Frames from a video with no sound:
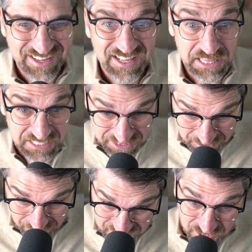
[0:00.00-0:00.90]
let's
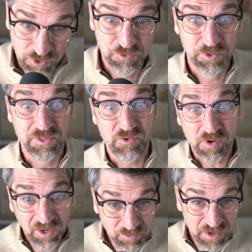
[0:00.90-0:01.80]
go rule the
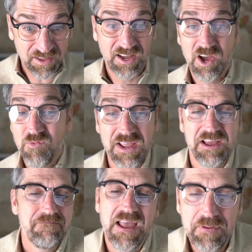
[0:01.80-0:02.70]
world with
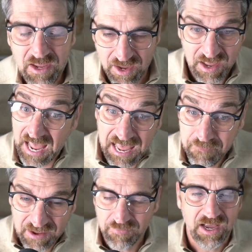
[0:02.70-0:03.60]
maybe
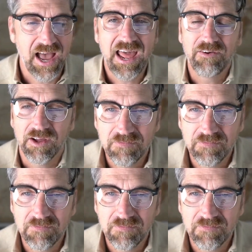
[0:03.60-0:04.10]
I don't know.